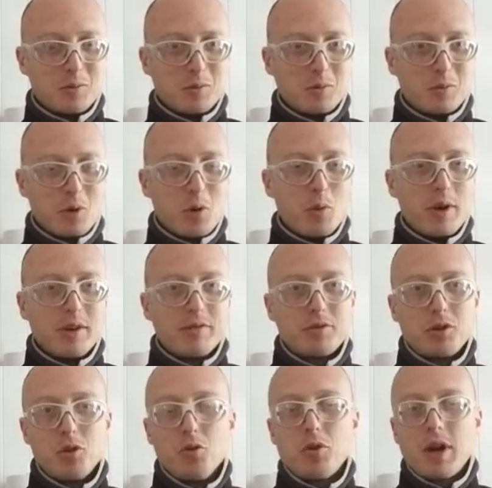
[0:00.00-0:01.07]
Well, we have
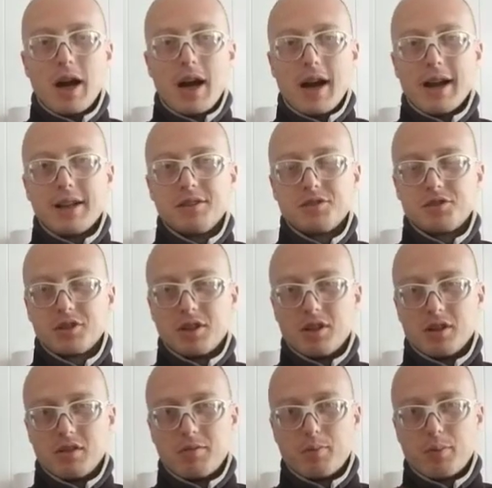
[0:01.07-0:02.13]
two kinds of